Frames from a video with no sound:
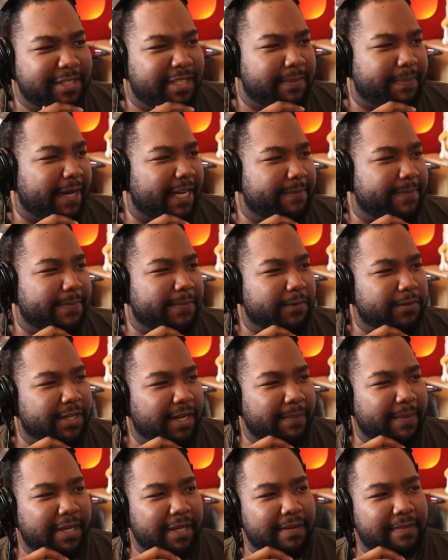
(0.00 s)
as bad as people were trying
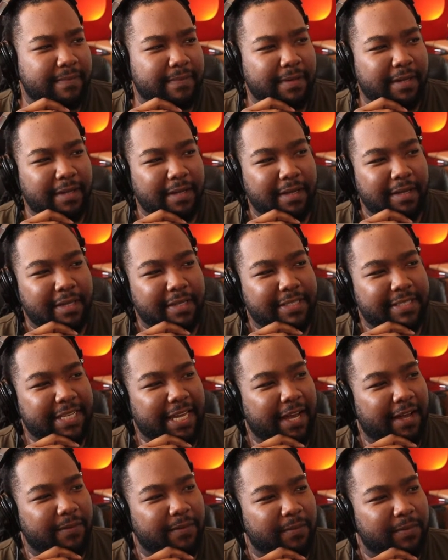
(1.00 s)
to make it
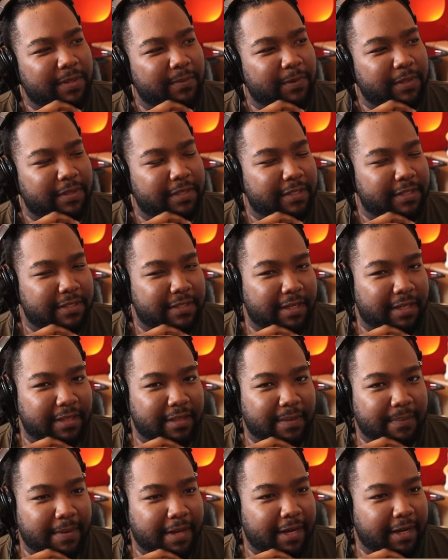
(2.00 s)
sound with this the
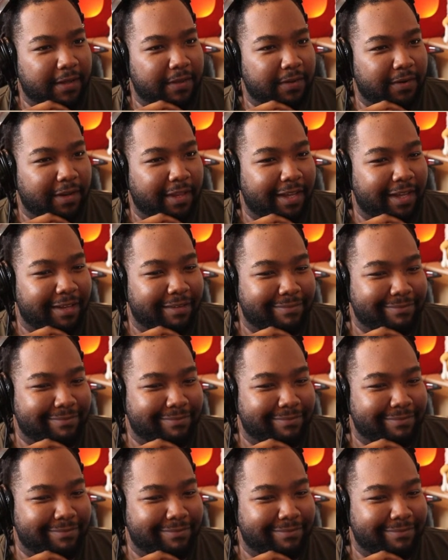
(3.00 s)
manga. They're like,